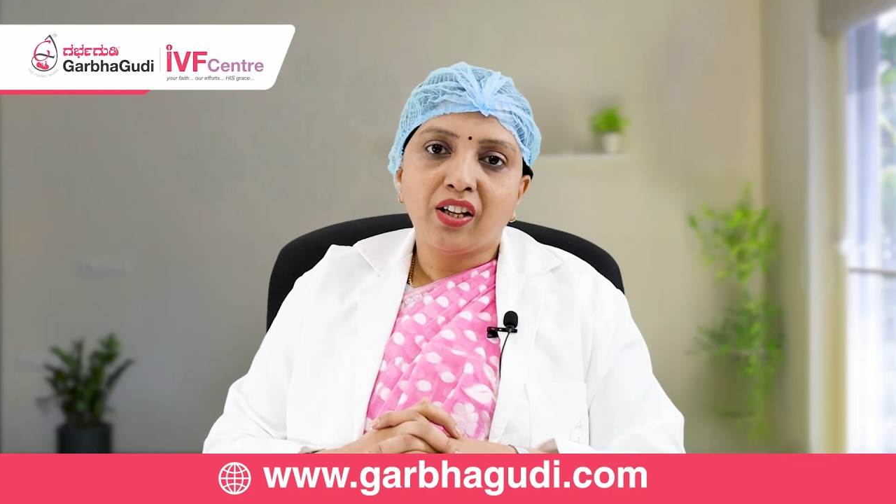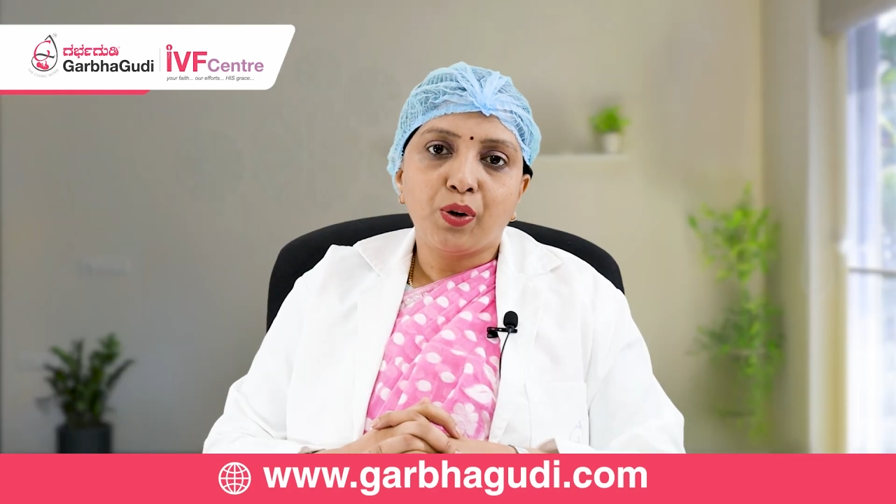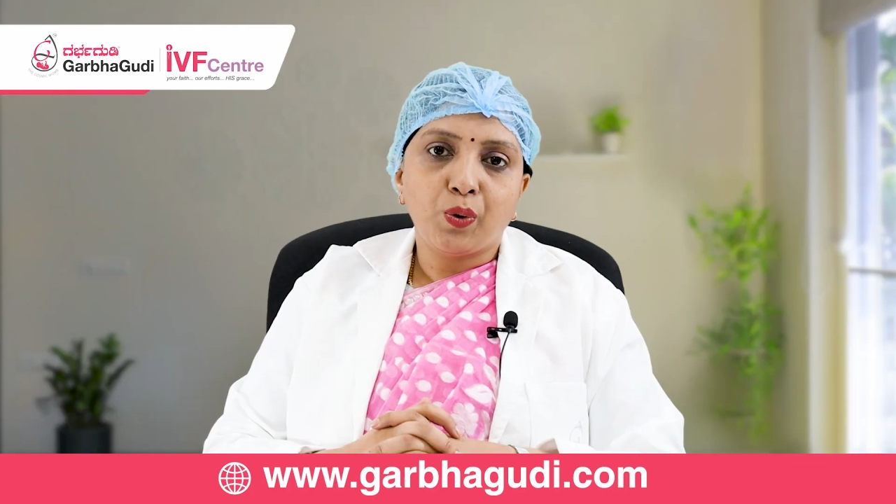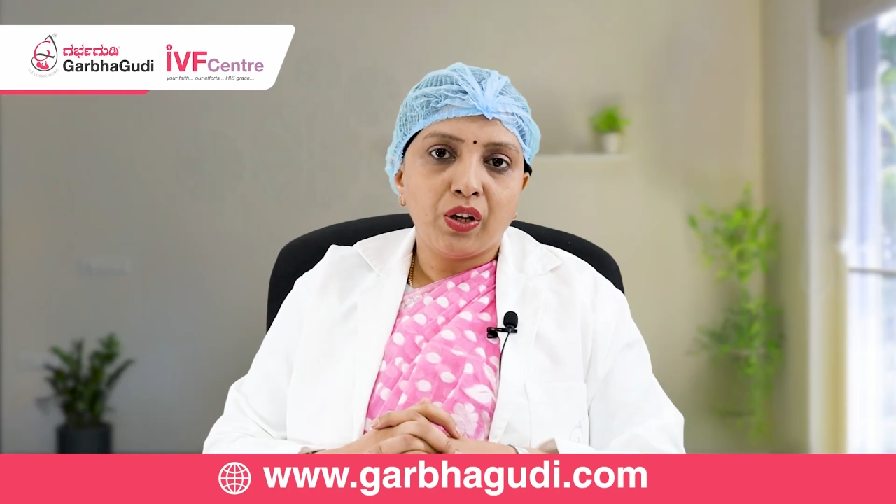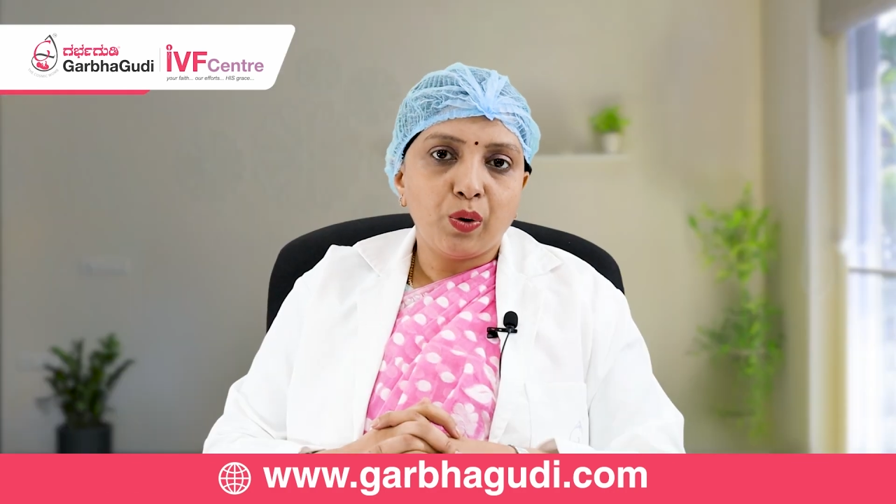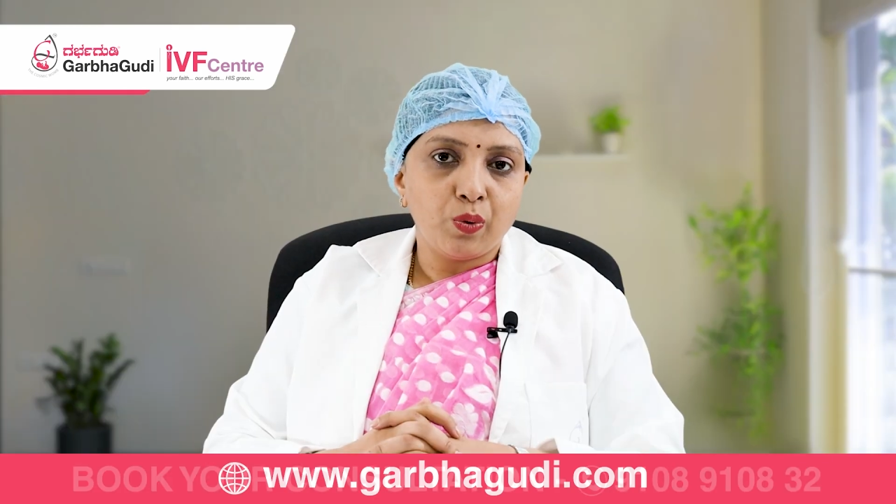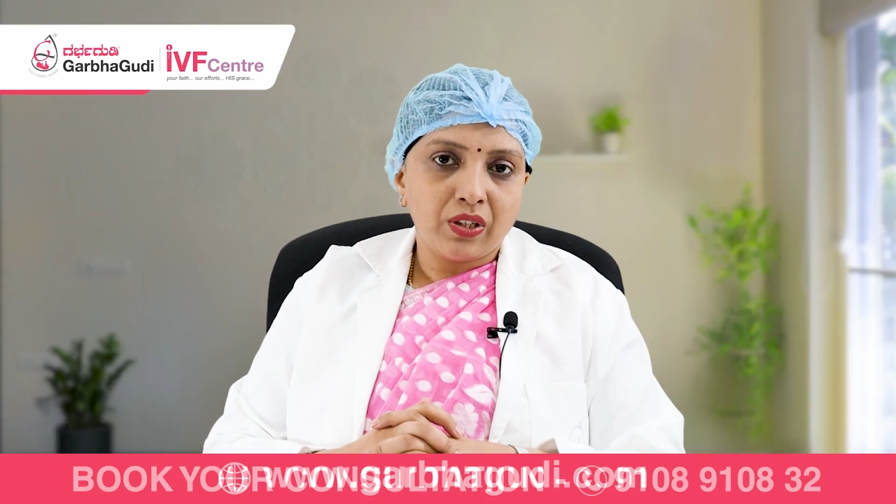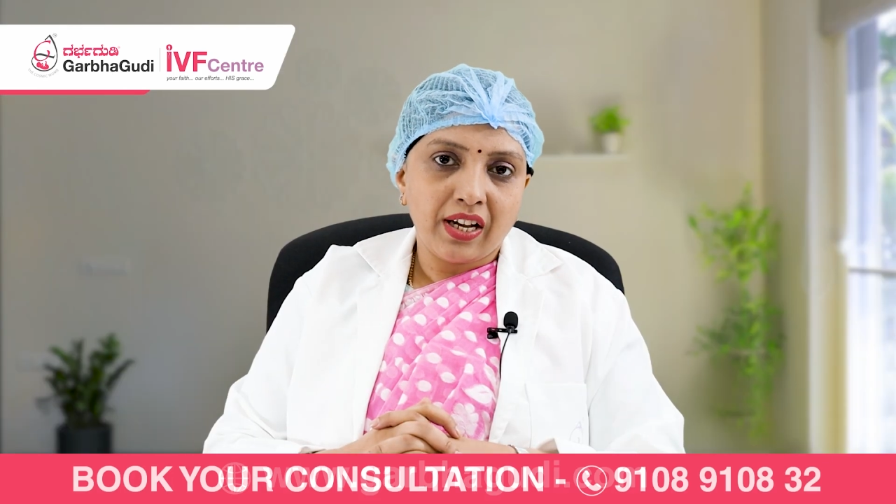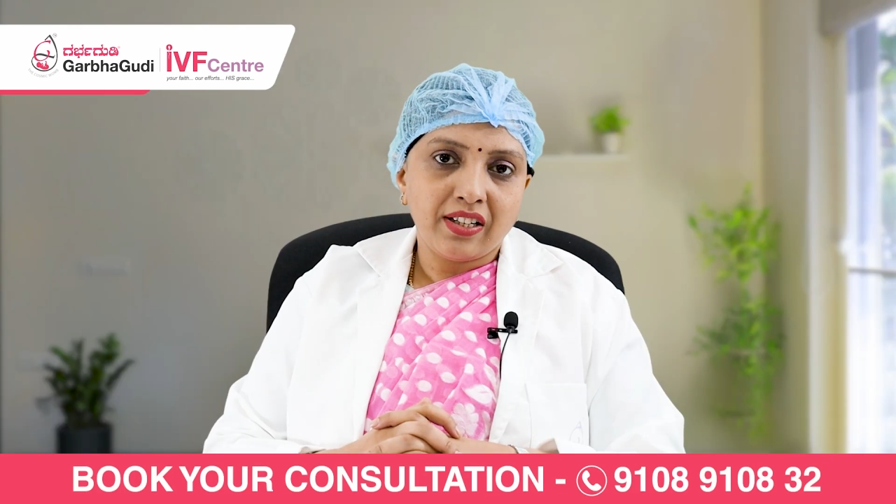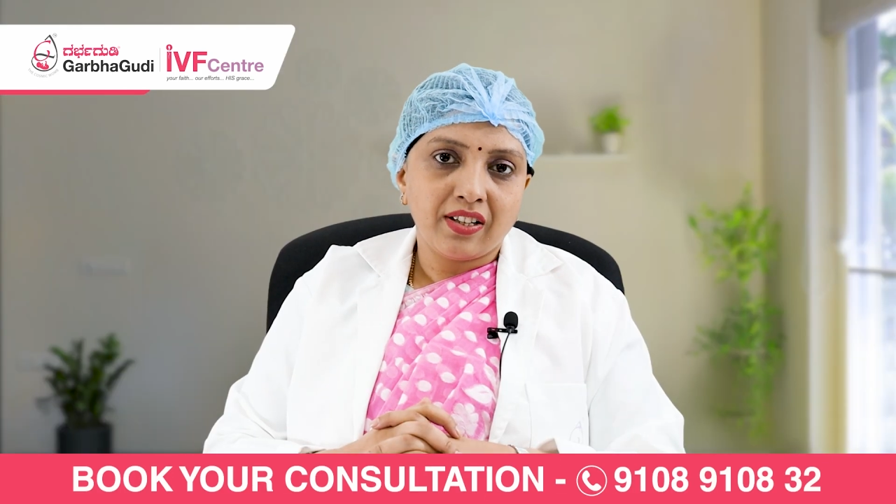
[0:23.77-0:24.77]
the donor
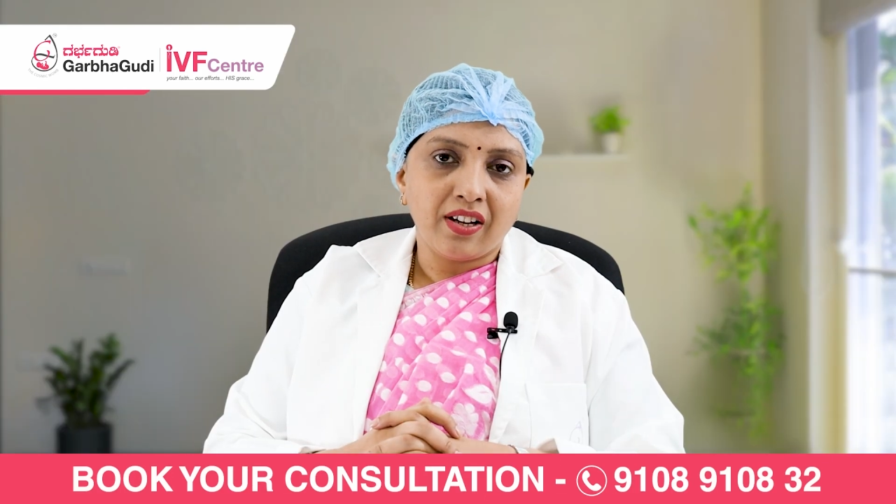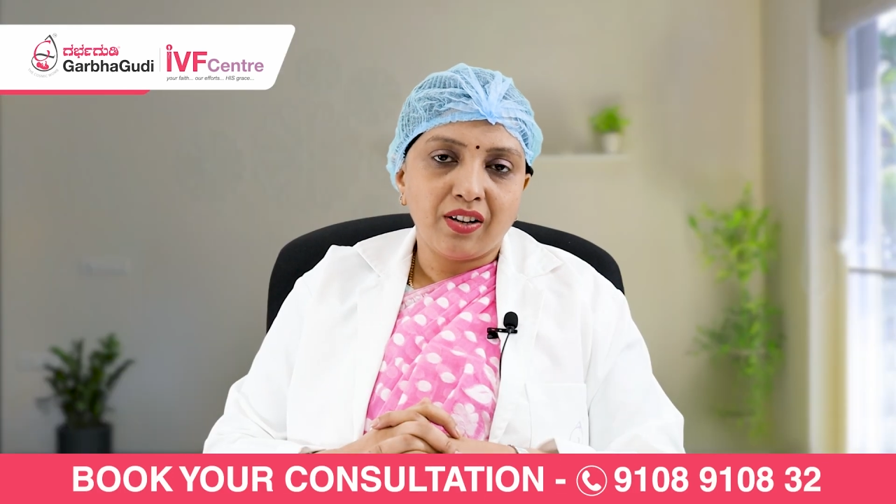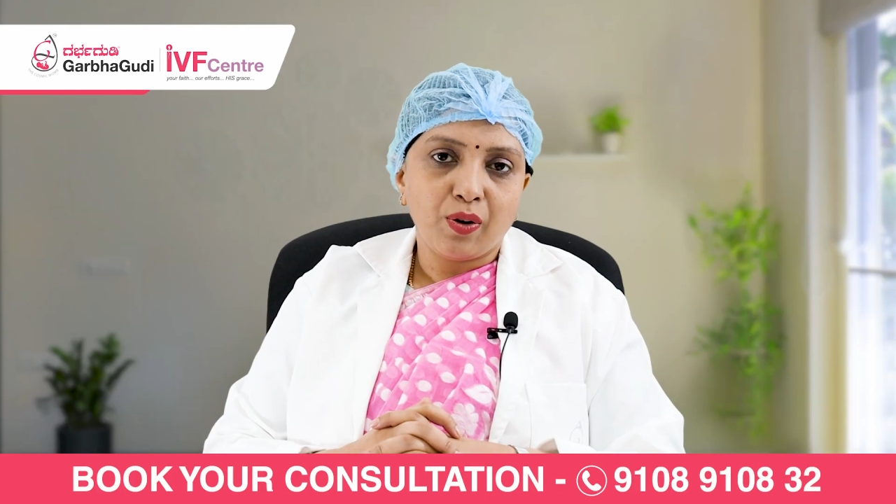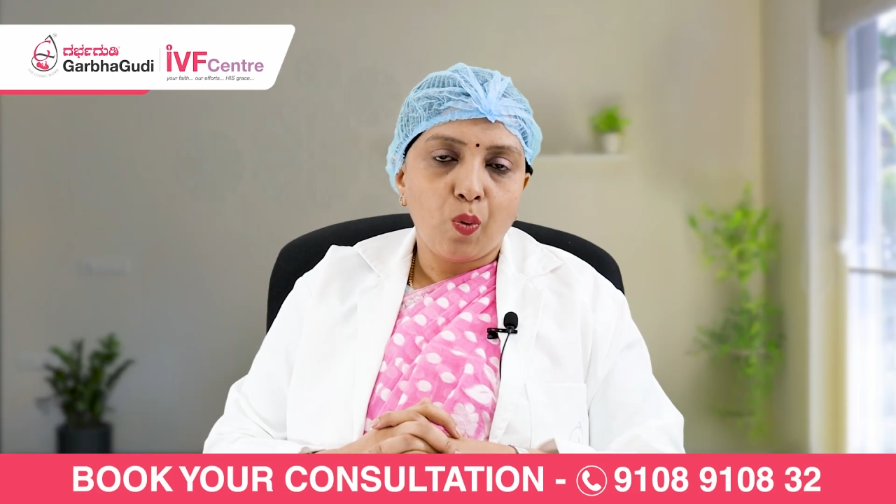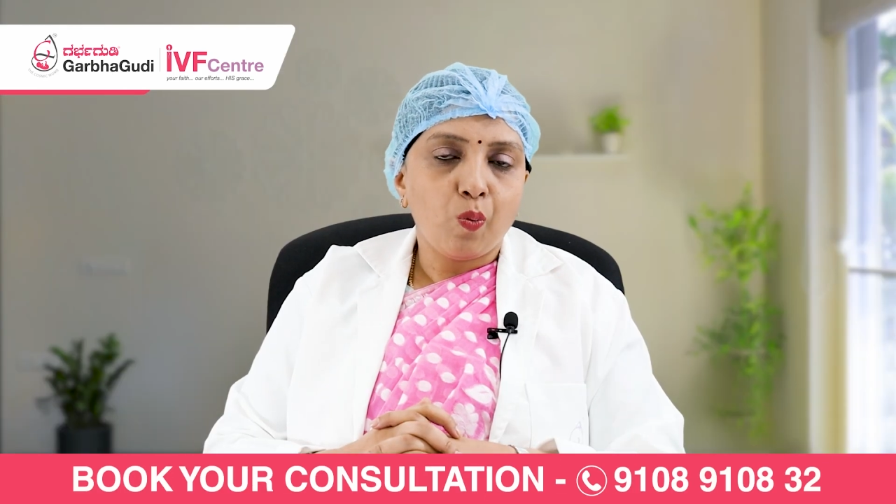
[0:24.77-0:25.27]
oocytes are,